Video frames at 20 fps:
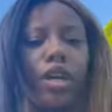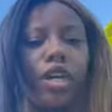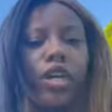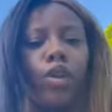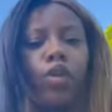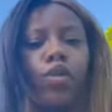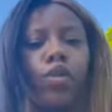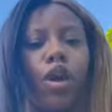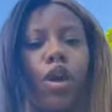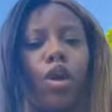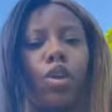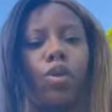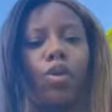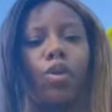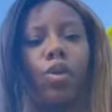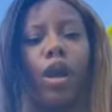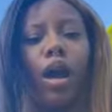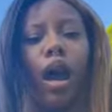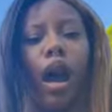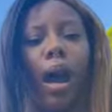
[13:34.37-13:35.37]
you
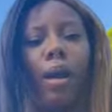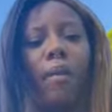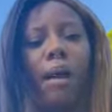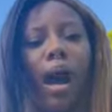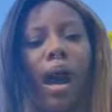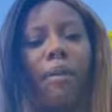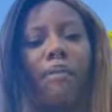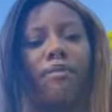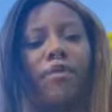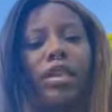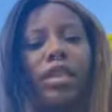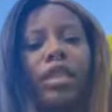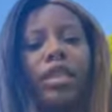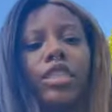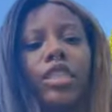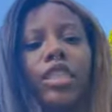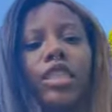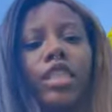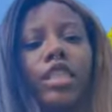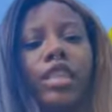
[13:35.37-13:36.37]
know, I'm
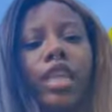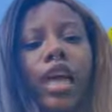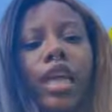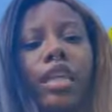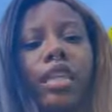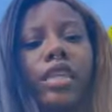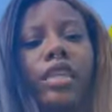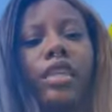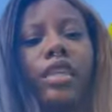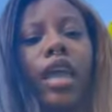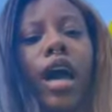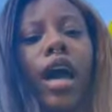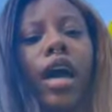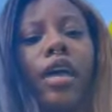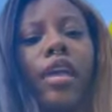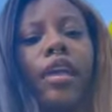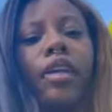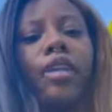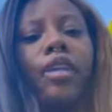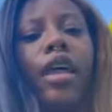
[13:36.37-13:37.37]
feeling just like this
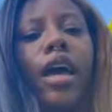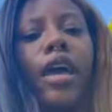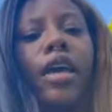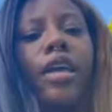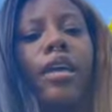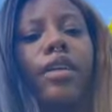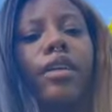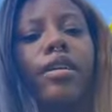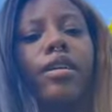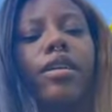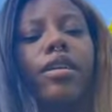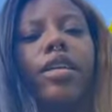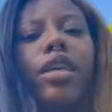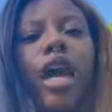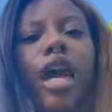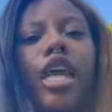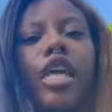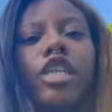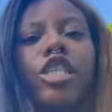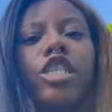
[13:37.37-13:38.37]
lion, like
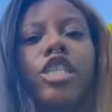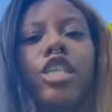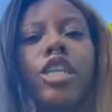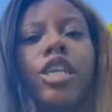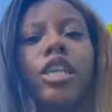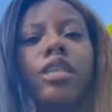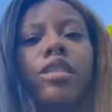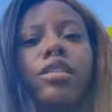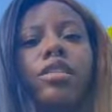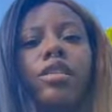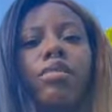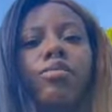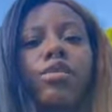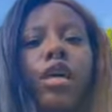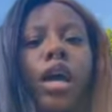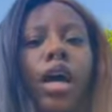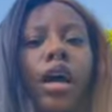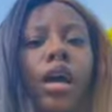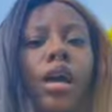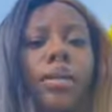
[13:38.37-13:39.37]
caged in
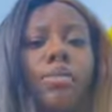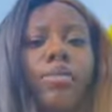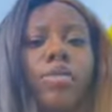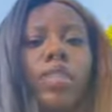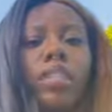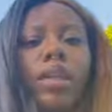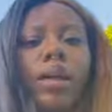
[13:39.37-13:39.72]
sometimes.